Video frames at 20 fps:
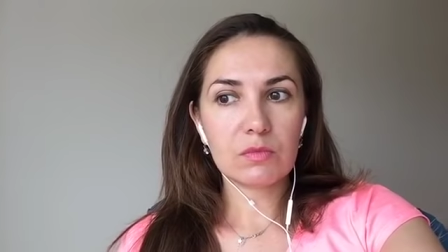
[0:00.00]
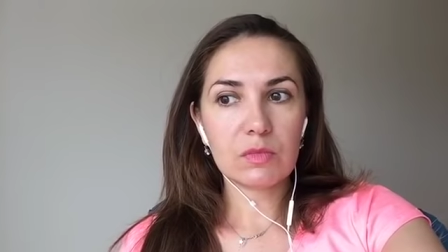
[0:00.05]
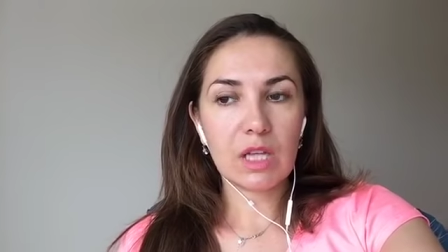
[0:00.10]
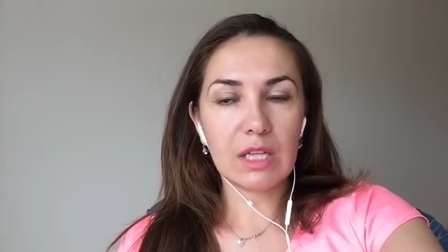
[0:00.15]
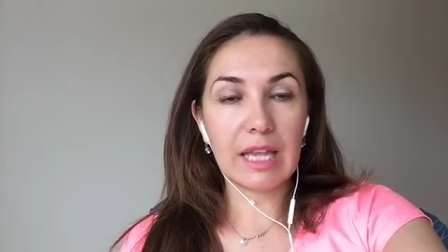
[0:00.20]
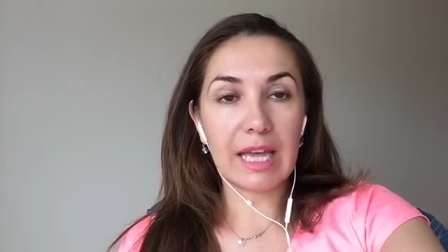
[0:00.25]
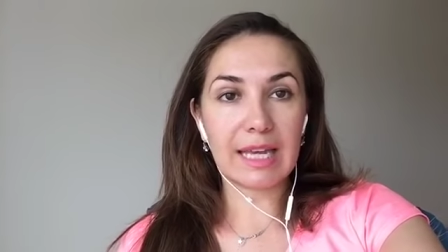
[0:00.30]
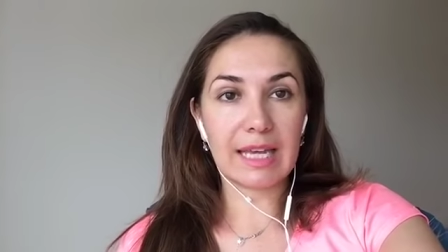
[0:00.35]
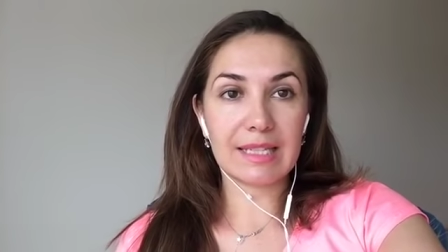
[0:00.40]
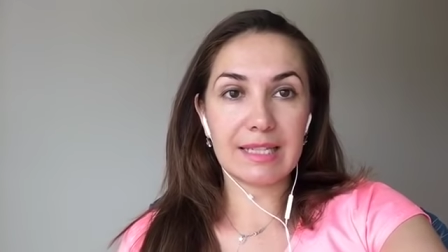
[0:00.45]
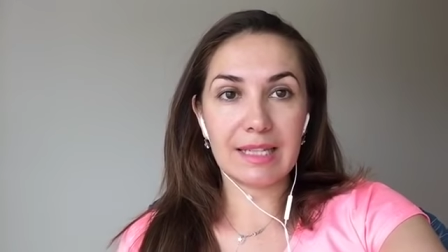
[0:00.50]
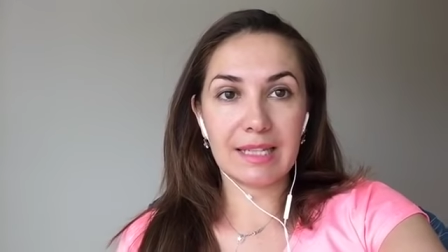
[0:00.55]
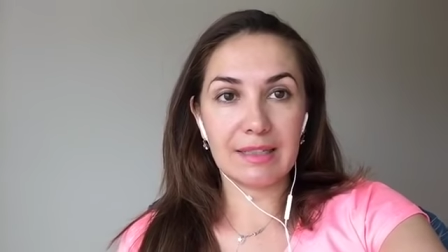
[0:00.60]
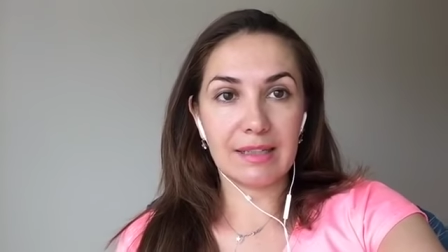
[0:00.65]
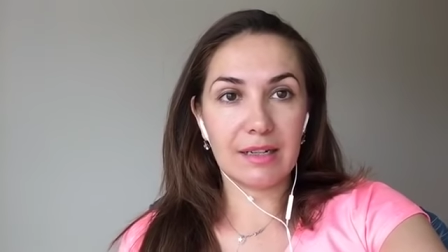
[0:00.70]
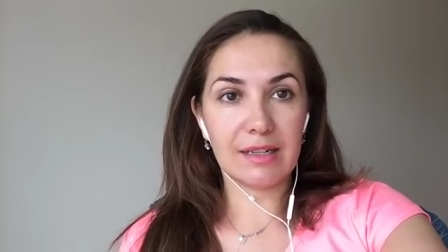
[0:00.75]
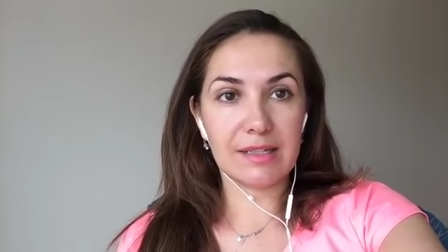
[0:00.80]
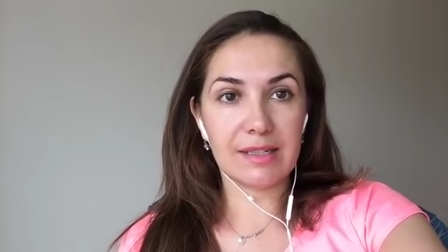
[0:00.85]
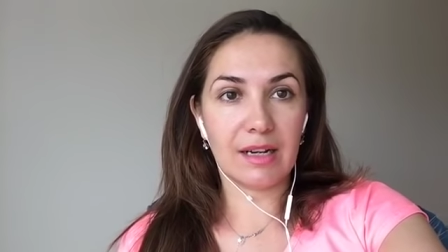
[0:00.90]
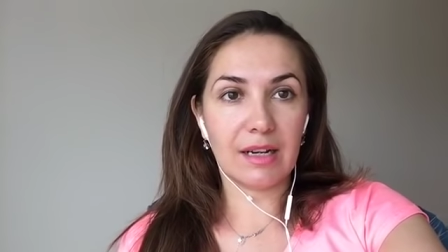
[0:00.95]
like I said,
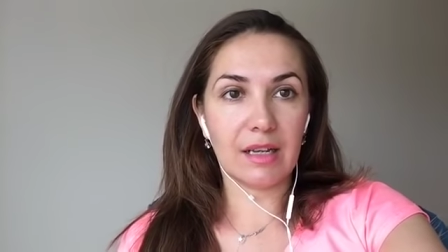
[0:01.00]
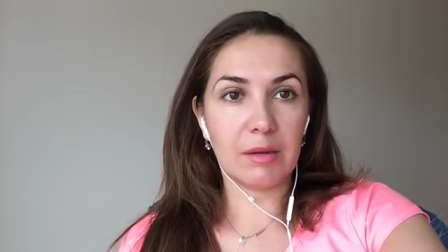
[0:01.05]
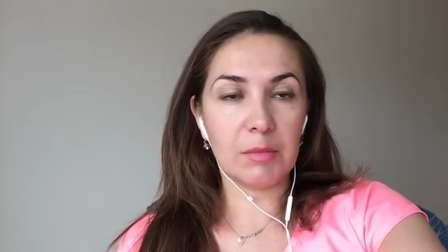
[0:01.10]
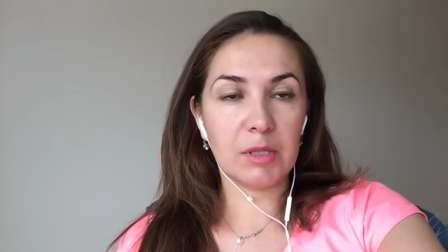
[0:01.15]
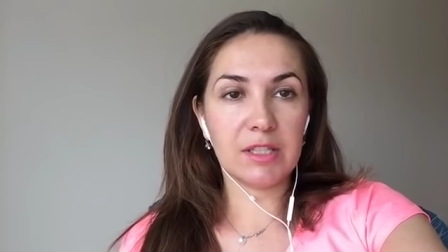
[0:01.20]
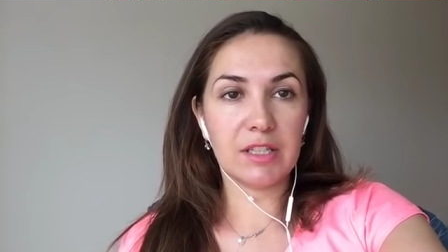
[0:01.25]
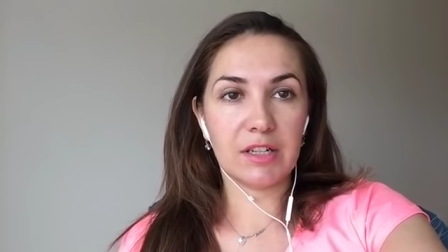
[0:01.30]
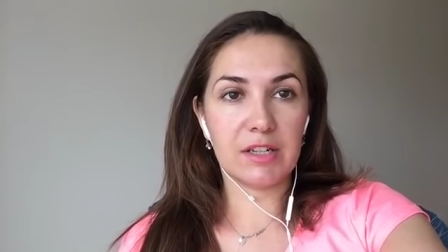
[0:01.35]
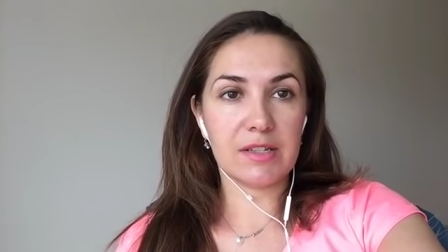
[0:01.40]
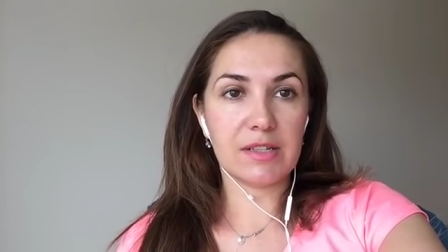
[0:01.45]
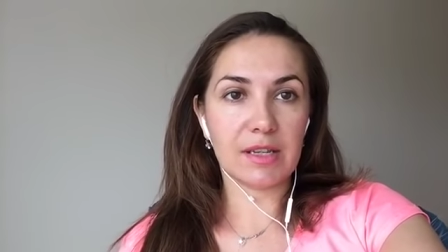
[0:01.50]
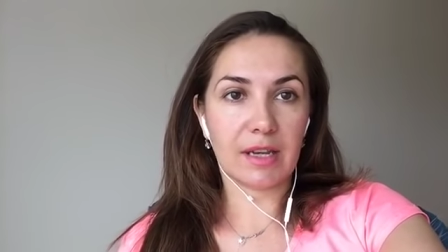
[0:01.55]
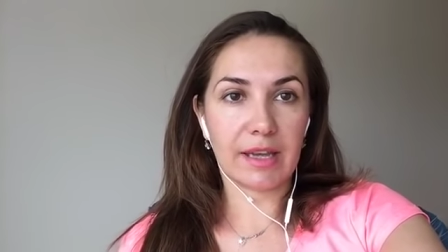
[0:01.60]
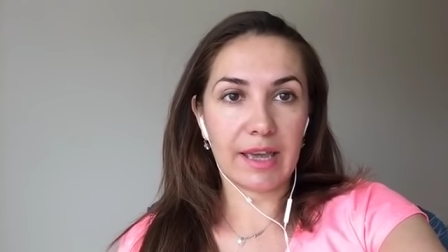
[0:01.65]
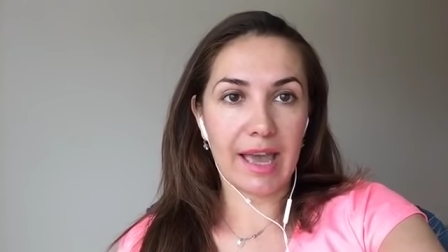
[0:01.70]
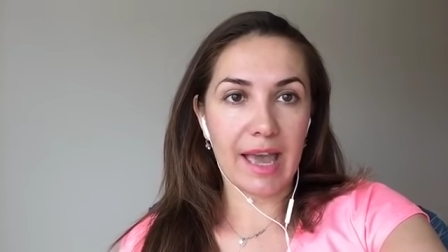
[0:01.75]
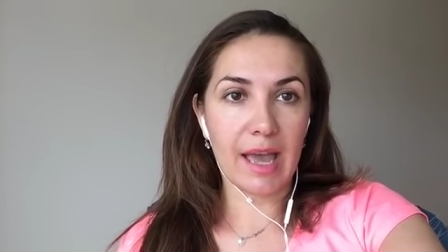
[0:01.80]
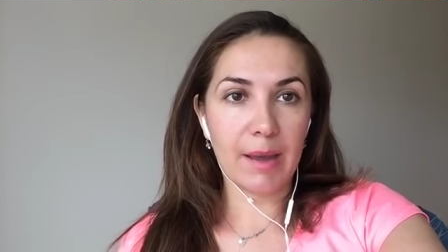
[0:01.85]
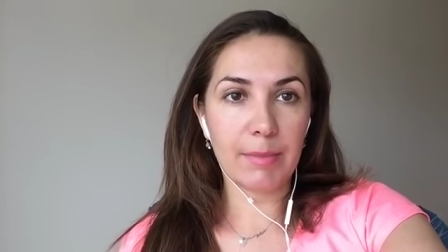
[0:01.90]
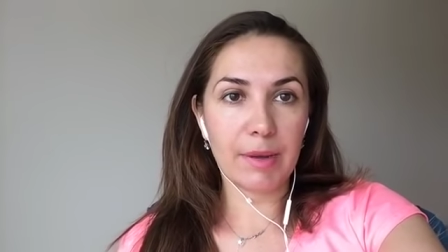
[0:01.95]
there is a limit, there is a
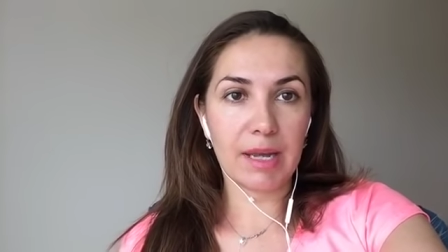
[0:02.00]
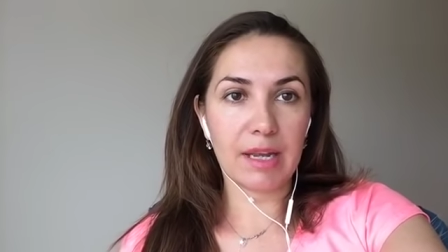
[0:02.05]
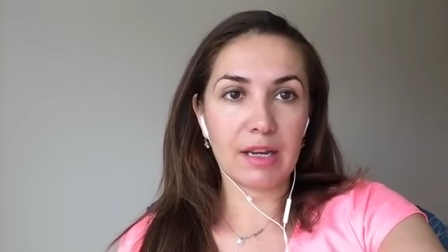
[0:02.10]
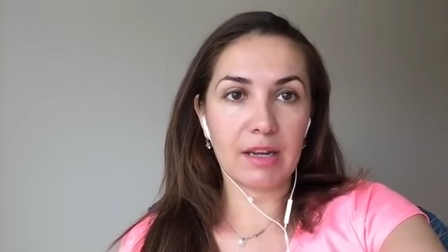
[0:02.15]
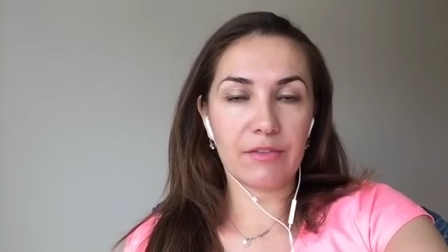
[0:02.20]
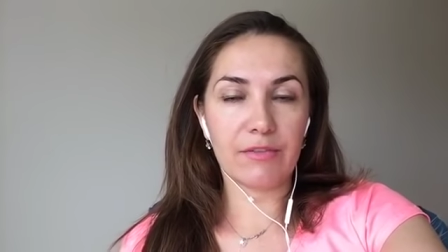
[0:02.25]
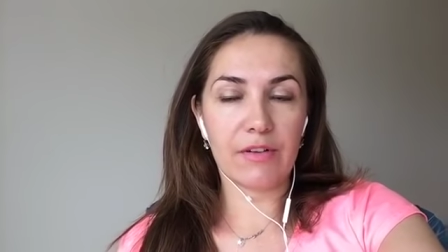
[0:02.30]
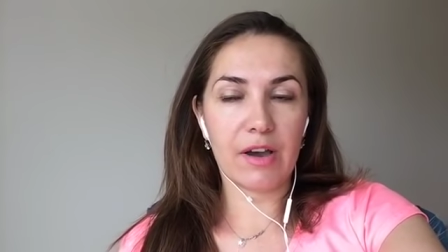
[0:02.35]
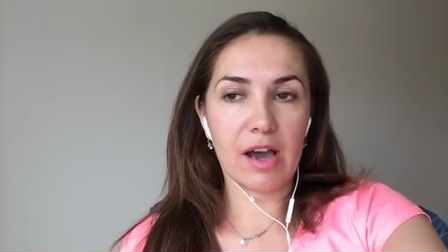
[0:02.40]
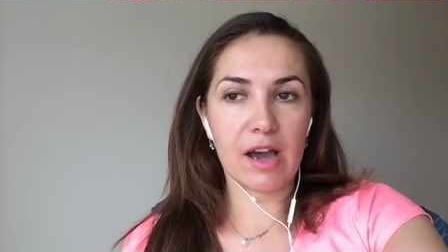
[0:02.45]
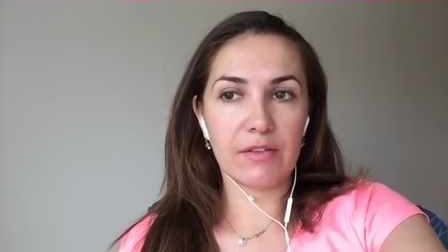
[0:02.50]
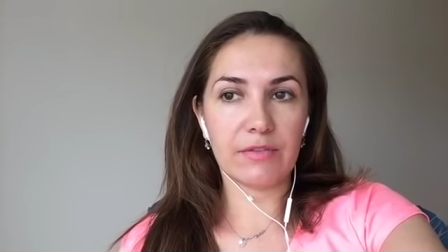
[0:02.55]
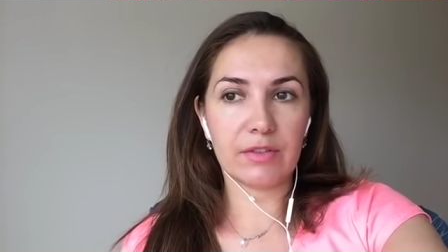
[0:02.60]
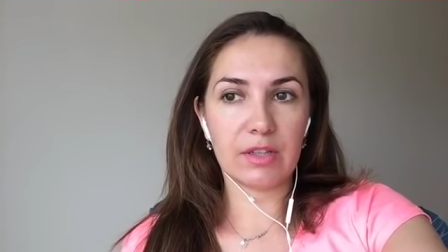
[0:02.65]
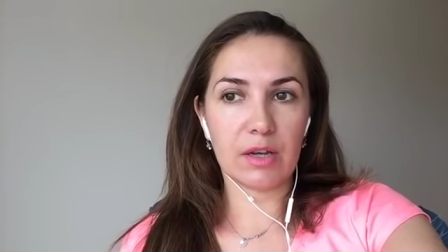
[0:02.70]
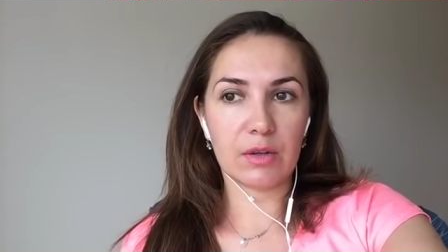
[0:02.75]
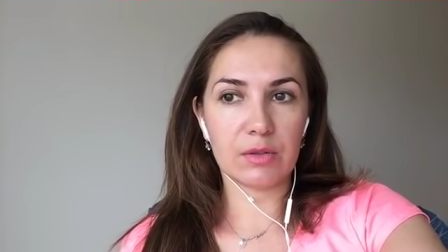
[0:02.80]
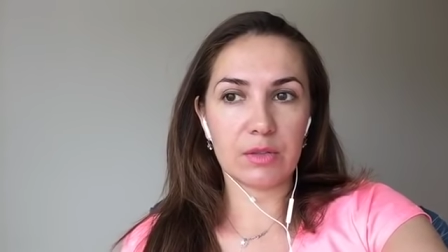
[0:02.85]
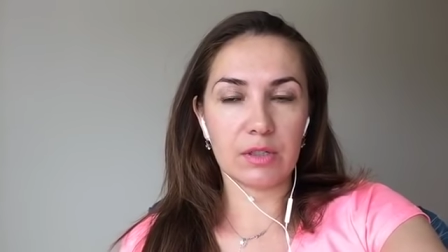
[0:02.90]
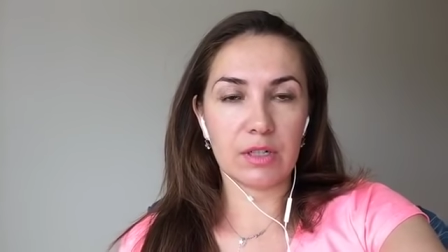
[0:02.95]
cap,
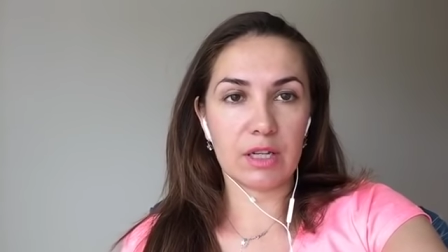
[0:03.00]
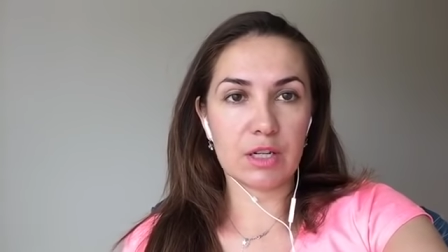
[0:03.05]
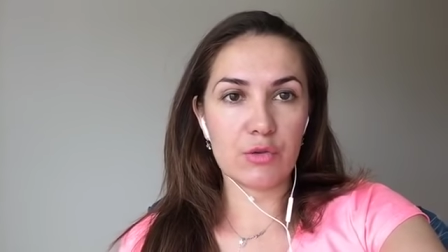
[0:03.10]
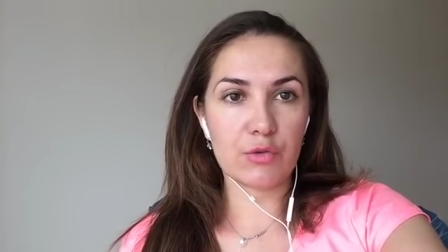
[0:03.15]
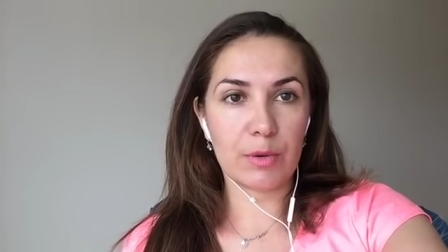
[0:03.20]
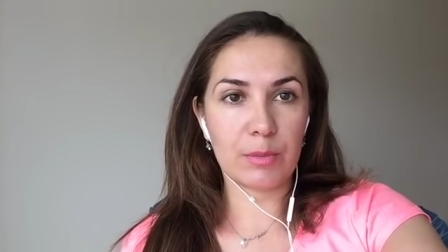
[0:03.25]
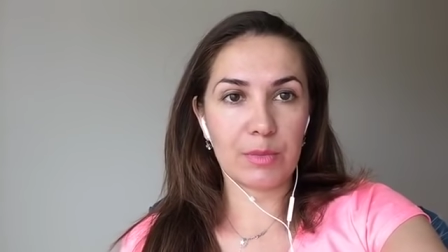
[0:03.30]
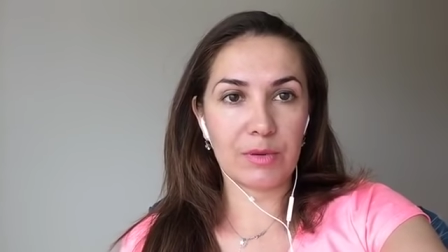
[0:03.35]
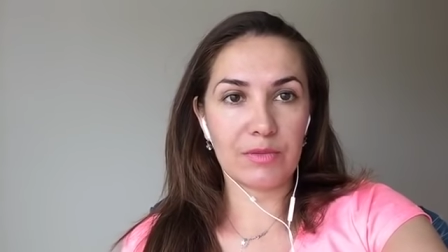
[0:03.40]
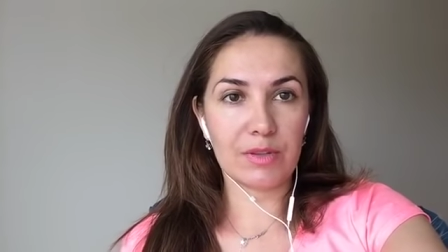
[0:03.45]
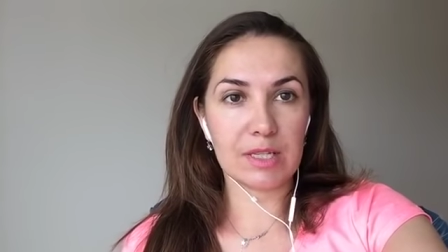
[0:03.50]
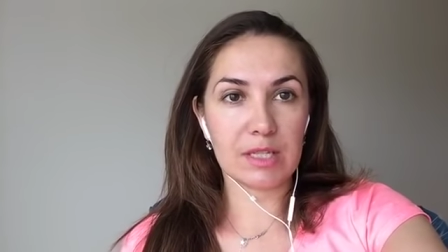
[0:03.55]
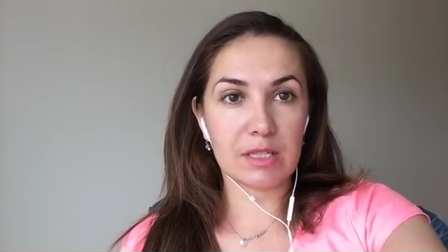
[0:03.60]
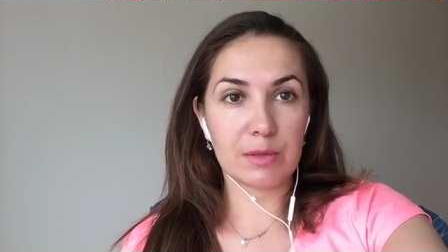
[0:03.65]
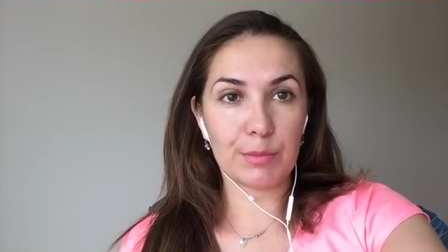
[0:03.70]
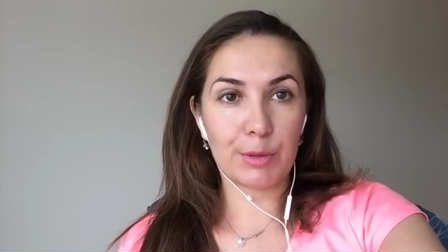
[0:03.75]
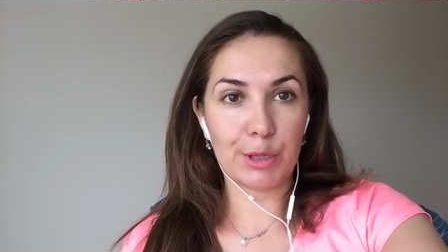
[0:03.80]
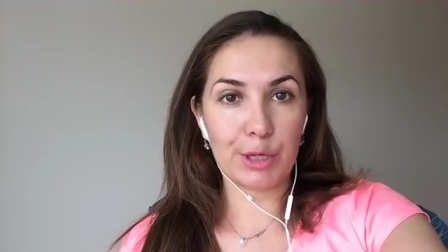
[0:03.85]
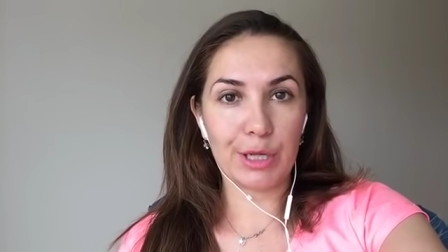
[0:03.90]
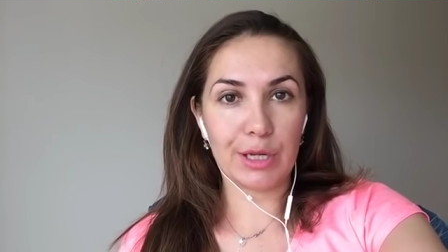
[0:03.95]
85,000 H-1B visas
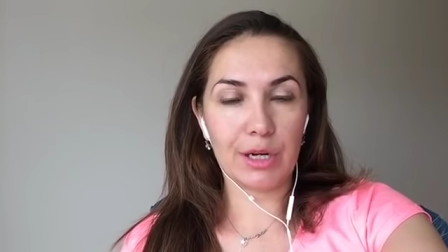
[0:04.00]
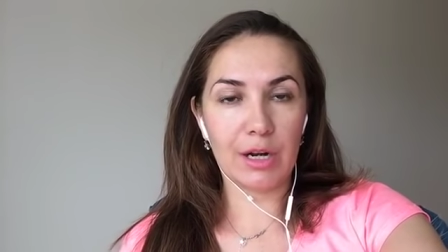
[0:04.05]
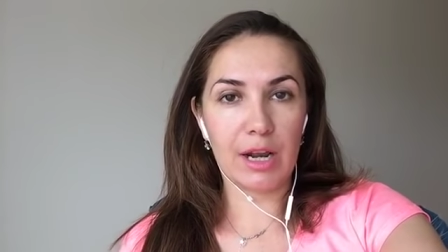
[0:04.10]
per year,